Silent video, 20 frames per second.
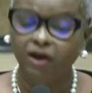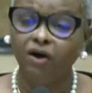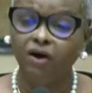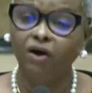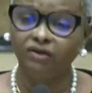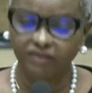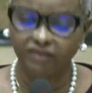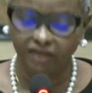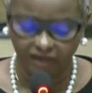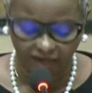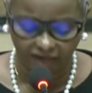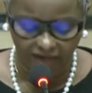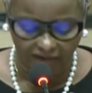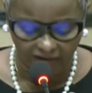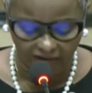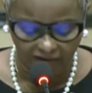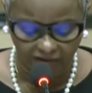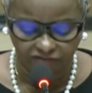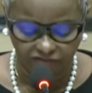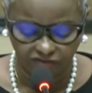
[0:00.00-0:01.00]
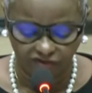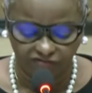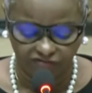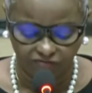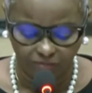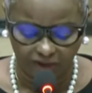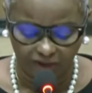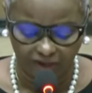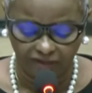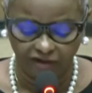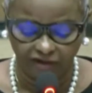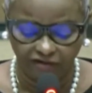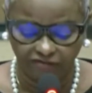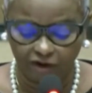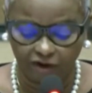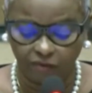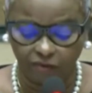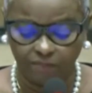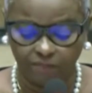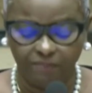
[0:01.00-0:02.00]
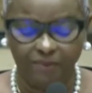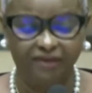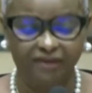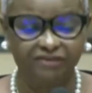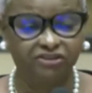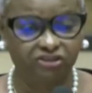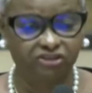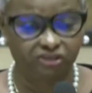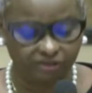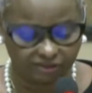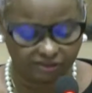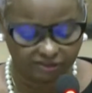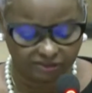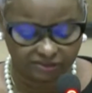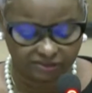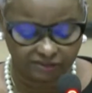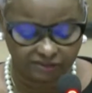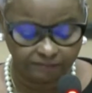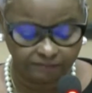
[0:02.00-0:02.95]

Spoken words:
on the lives of many of our pensioners,